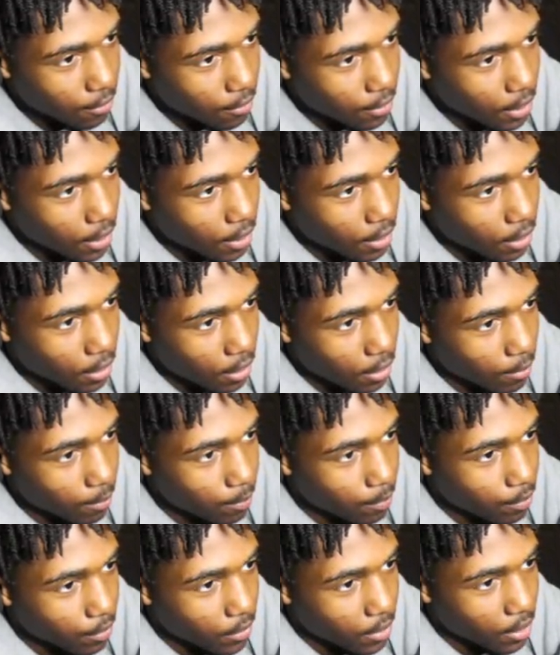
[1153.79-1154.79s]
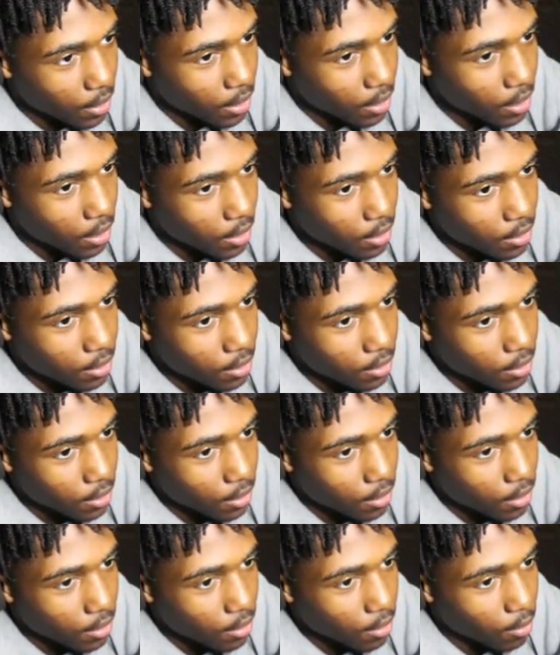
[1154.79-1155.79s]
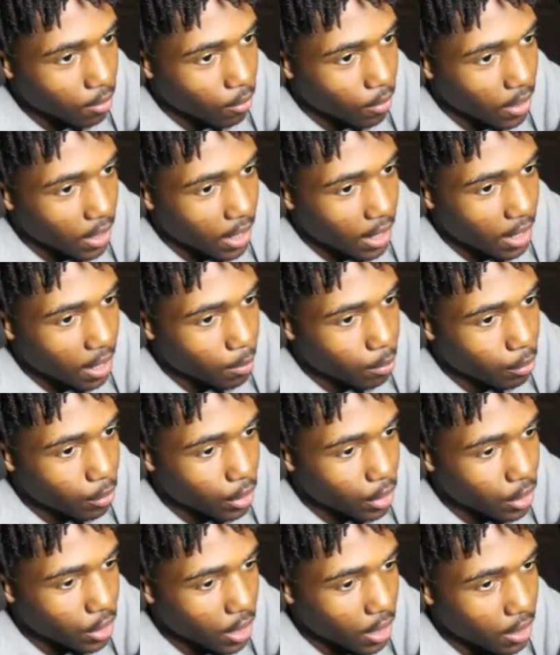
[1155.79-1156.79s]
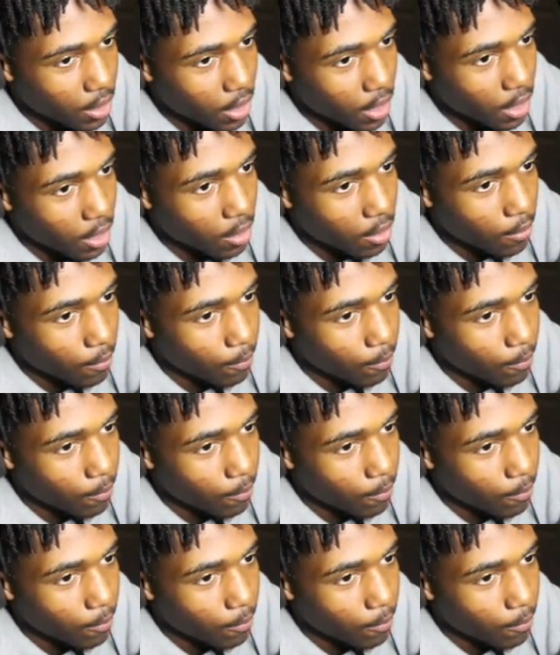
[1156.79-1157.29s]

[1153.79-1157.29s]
Yeah, yeah, yeah. It does. And I appreciate that.